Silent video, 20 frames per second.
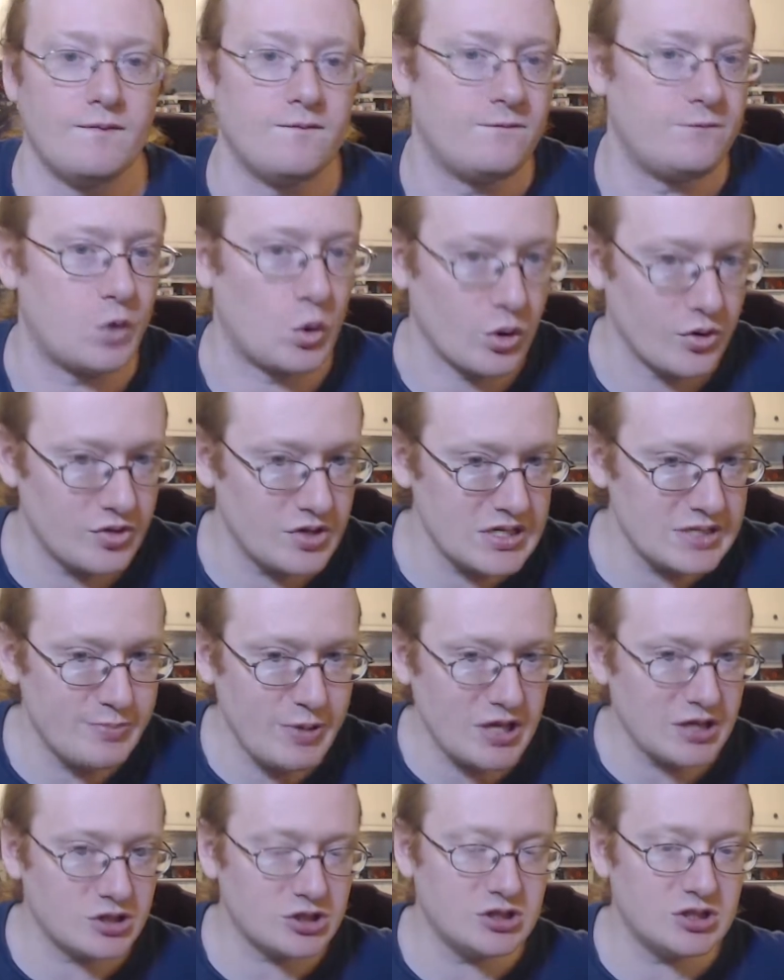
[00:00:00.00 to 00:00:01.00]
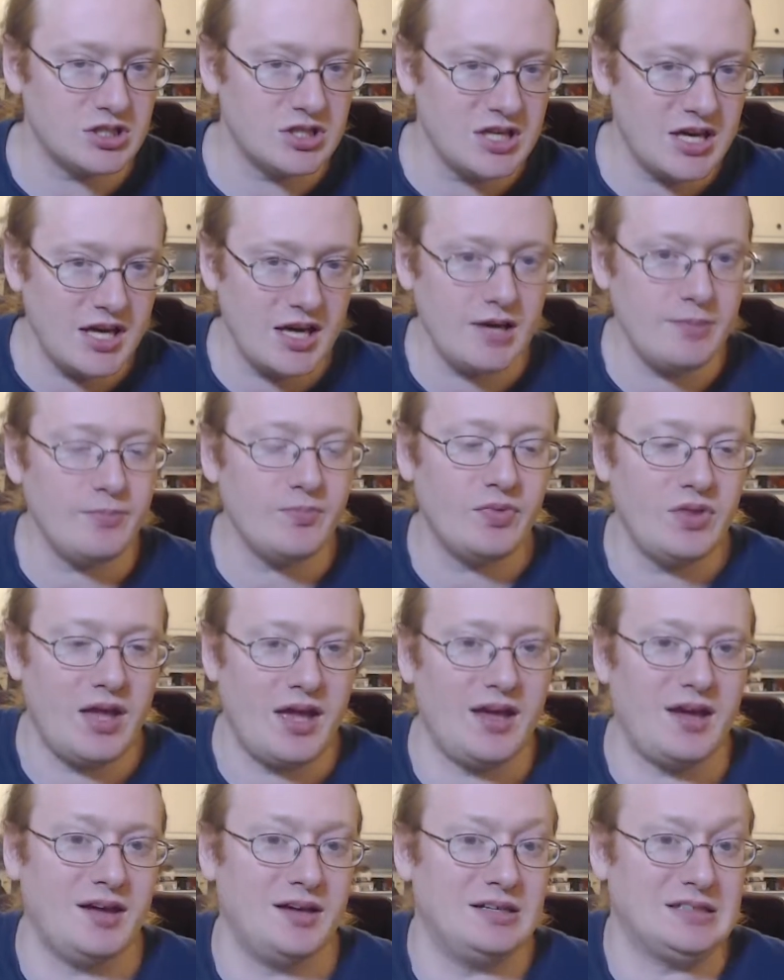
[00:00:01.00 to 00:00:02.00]
4th expansion to the game,
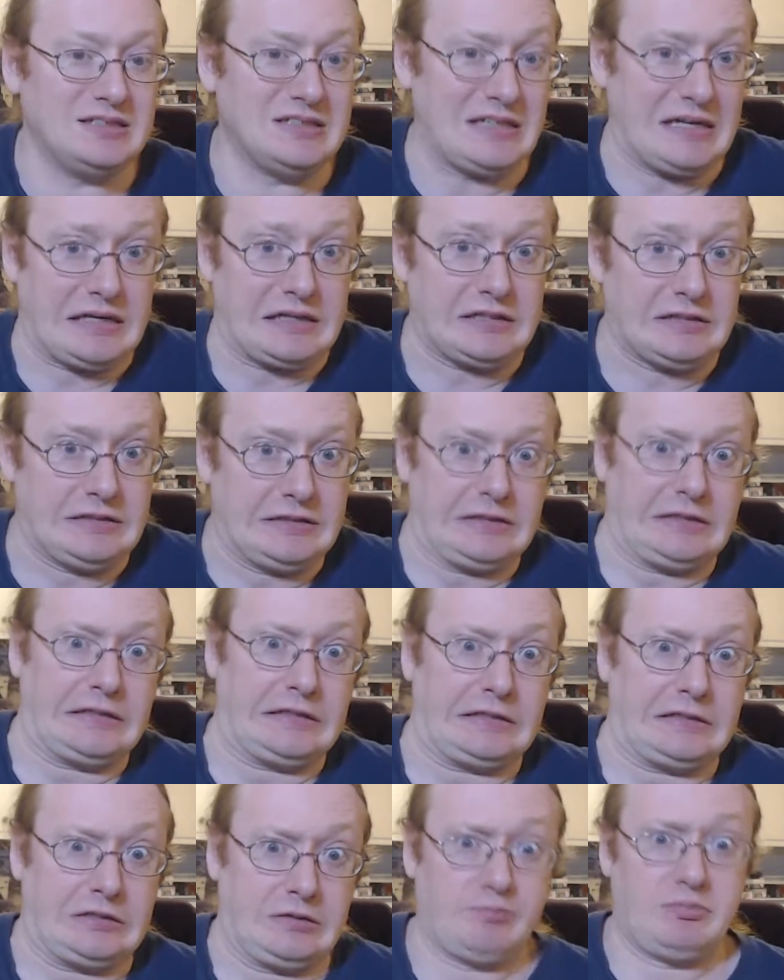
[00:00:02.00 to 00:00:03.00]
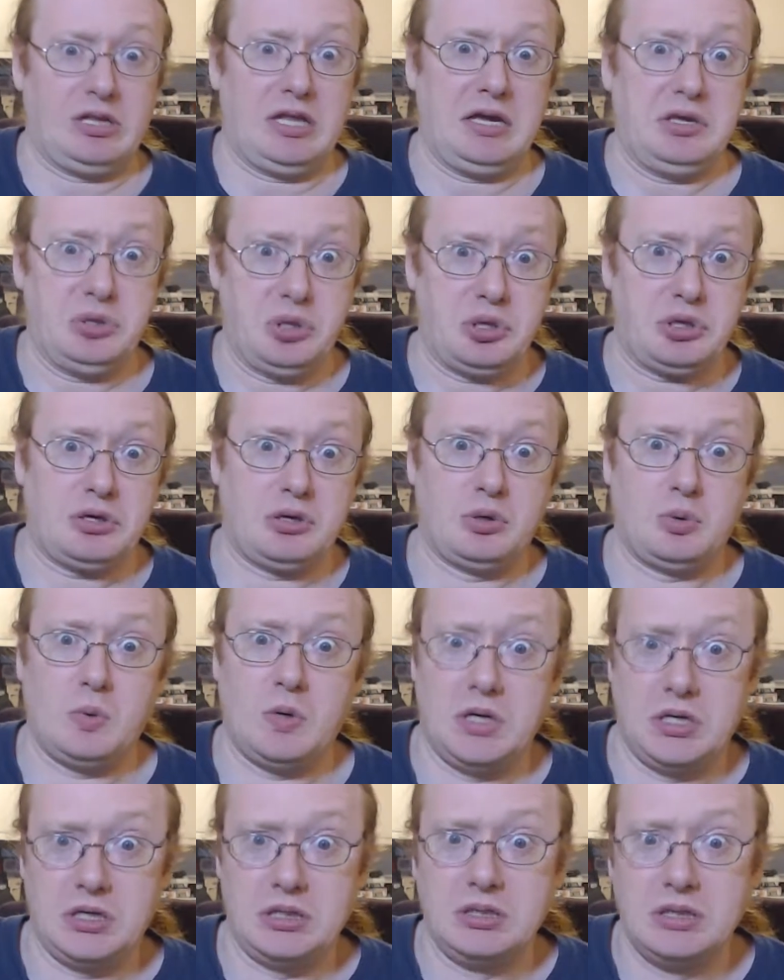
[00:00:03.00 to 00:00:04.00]
and actually getting to play the 3rd
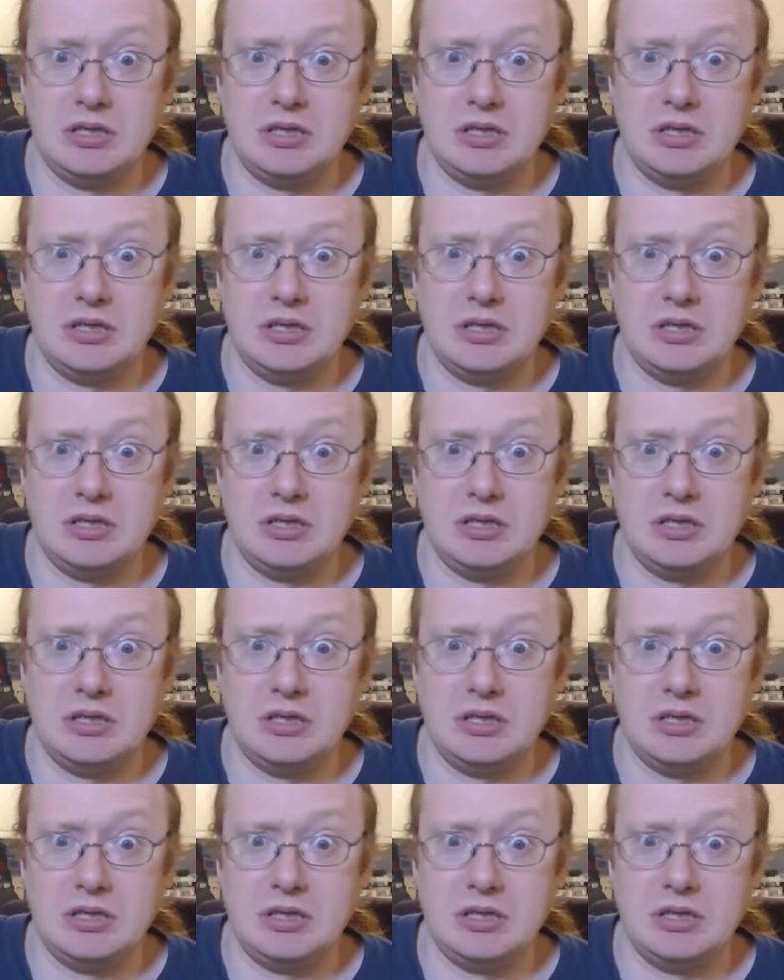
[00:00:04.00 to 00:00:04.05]
one.